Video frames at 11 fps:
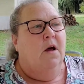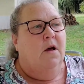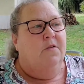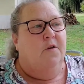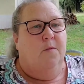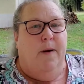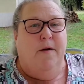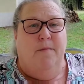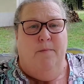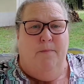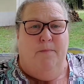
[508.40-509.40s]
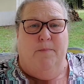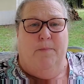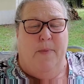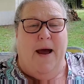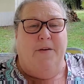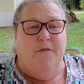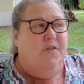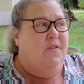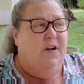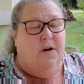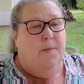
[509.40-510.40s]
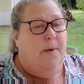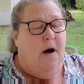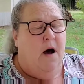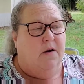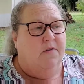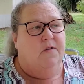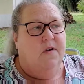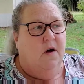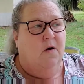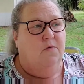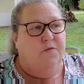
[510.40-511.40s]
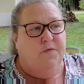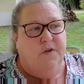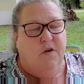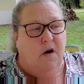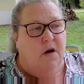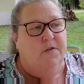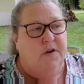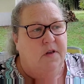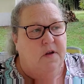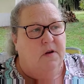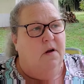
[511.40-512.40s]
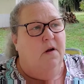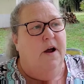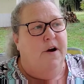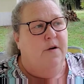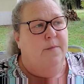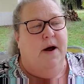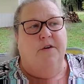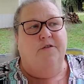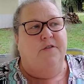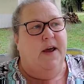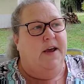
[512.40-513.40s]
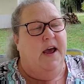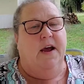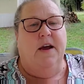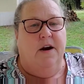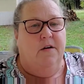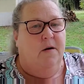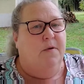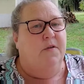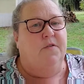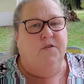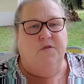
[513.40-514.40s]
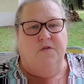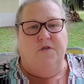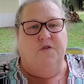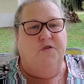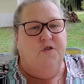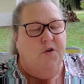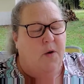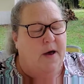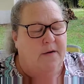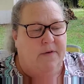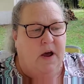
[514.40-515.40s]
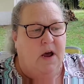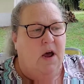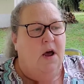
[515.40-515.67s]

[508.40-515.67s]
So the mattress still in the box. So she crawled to the air mattress. I can't get her up because she's just too heavy.